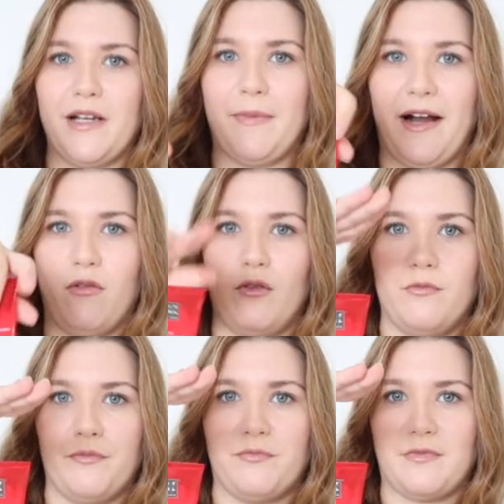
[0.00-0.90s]
about
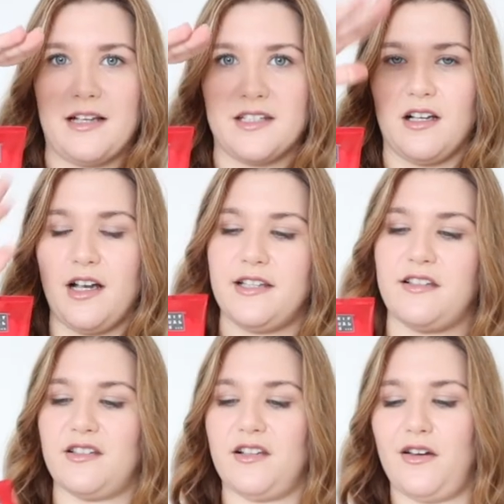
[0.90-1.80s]
that size,
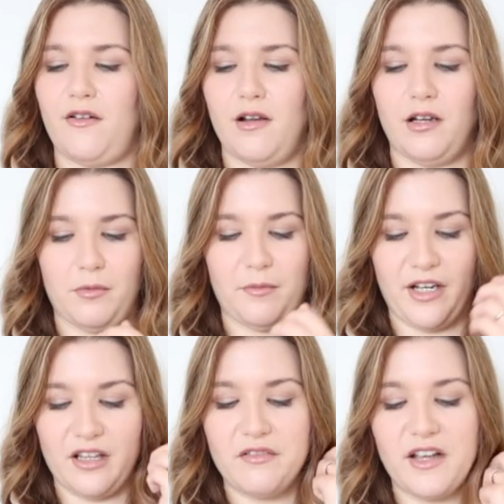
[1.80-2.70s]
so a little bit
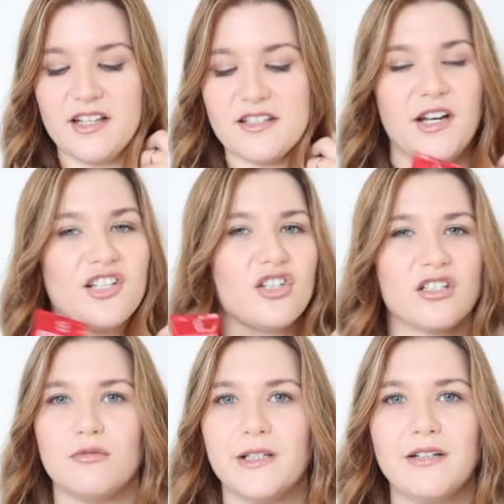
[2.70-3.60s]
bigger than this. And it's
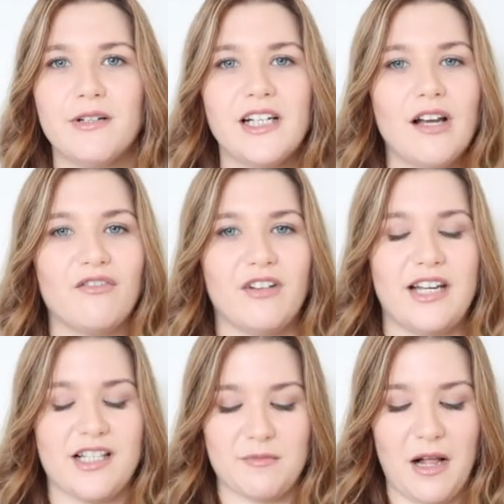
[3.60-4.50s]
just a really, really
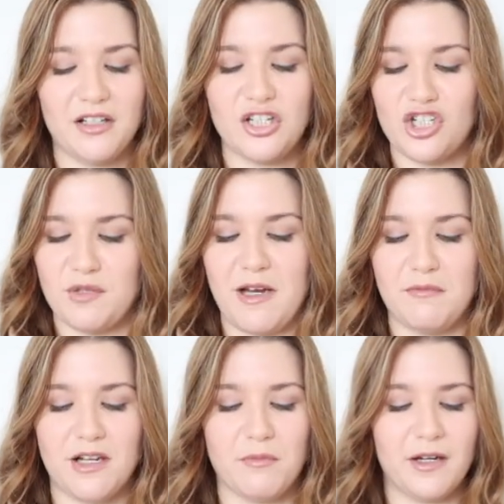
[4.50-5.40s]
lovely smell, and it just made
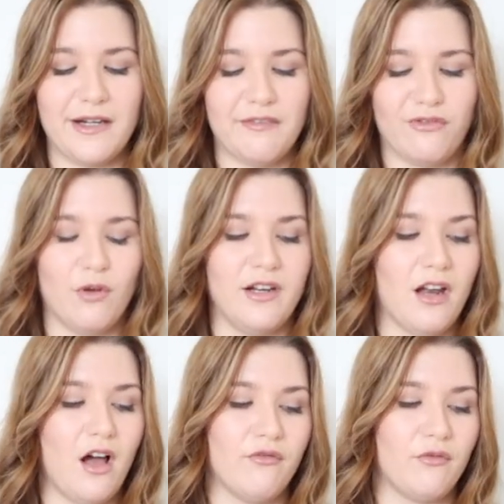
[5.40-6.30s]
me completely fall in
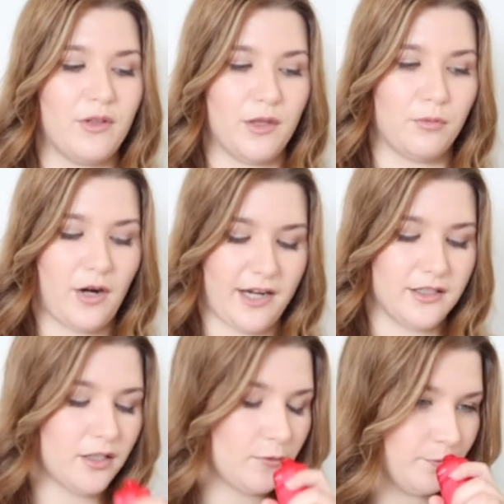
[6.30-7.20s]
love with the
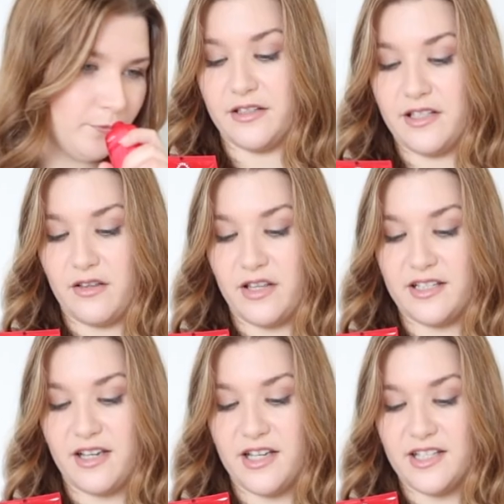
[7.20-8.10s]
brand. So
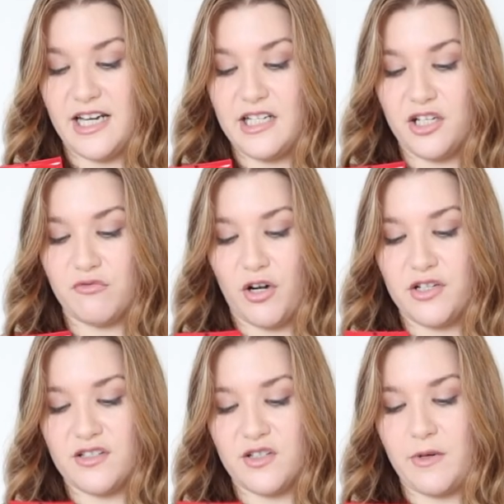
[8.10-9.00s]
this is Indian
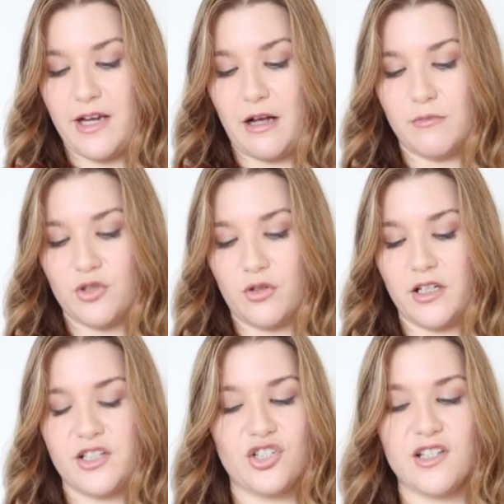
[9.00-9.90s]
Rose and Sweet Almond Oil.
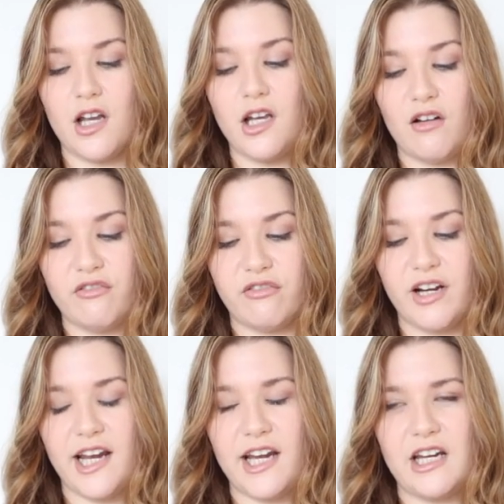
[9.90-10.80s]
It's just a
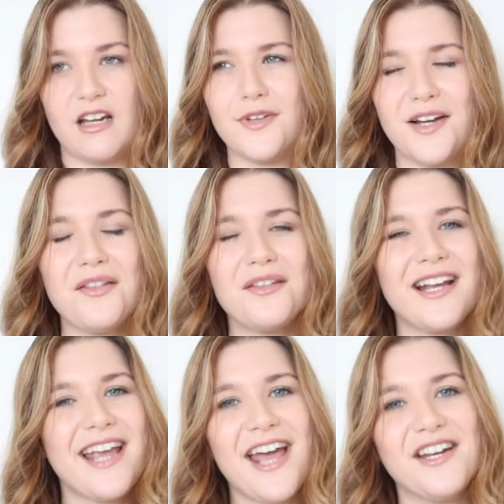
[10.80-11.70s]
lovely, another
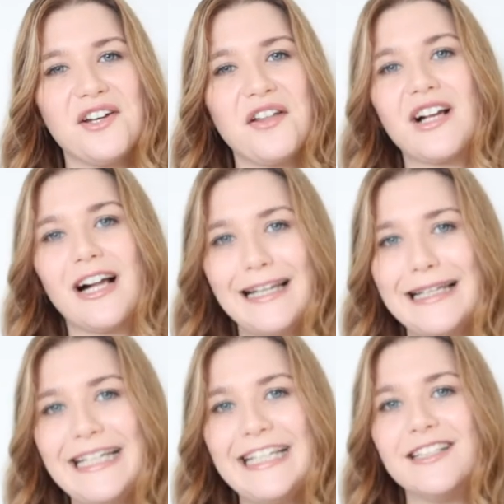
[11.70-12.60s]

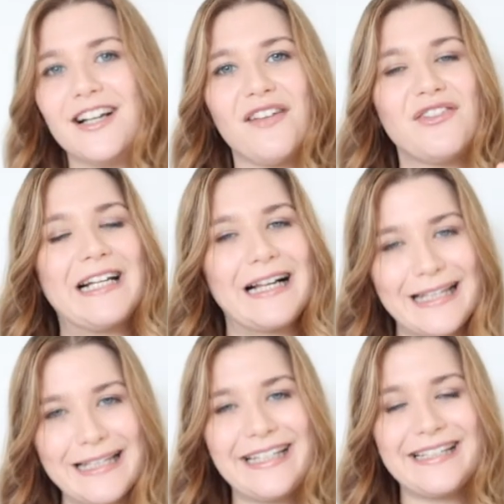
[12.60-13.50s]
lovely
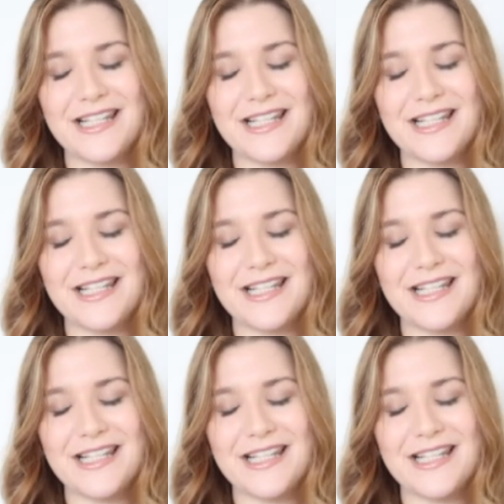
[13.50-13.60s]
clean